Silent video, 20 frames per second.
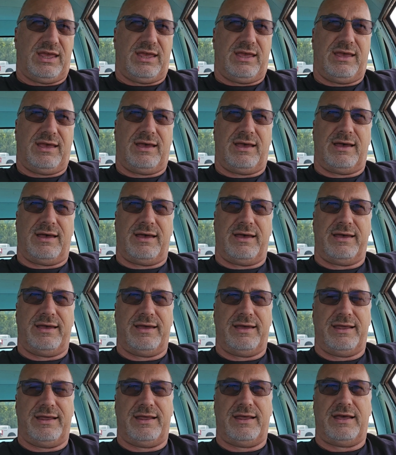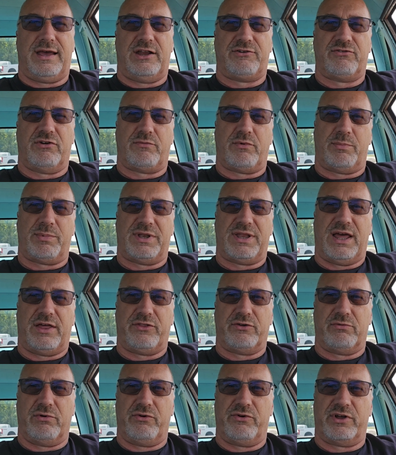I drove up and down
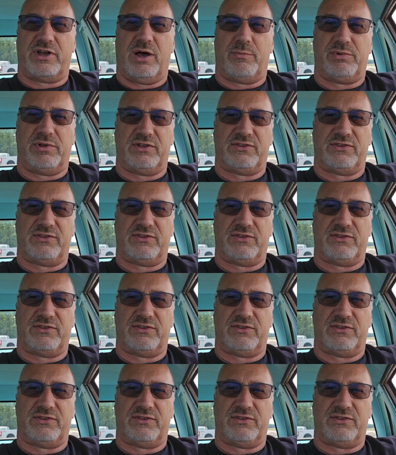the road a couple